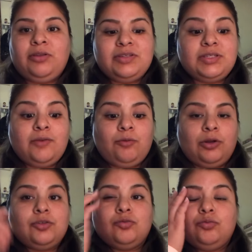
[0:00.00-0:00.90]
This stuff
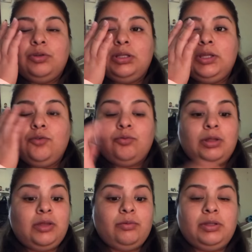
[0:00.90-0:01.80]
works really,
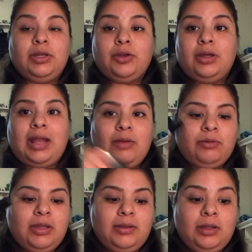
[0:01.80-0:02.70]
really, really good. I
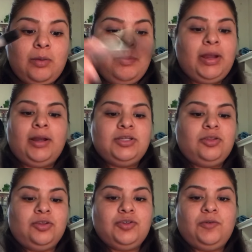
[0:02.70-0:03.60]
can compare it to
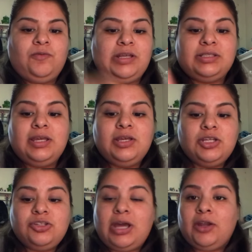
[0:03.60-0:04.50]
the Too Faced
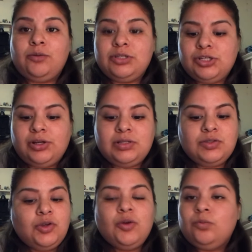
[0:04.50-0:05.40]
Shadow Insurance.
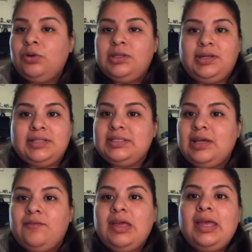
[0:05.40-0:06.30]
Really good
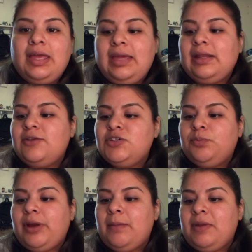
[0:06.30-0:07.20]
stuff. And I just
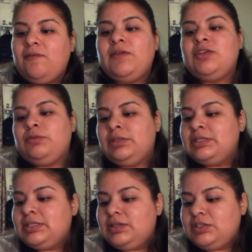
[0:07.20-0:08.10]
prime my face with
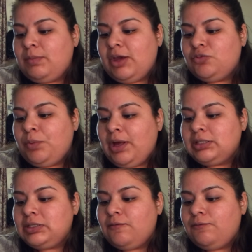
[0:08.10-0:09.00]
this
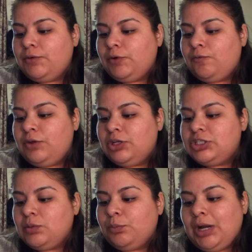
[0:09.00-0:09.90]
Smashbox Photo
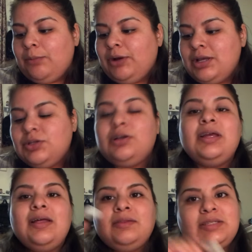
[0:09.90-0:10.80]
Finish Primerizer.
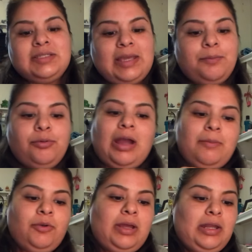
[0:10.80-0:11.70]
This is a
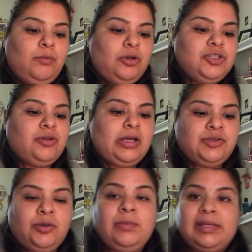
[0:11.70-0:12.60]
primer and a
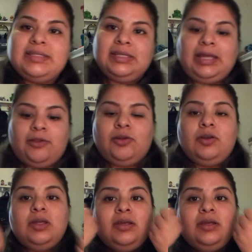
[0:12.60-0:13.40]
moisturizer mixed together.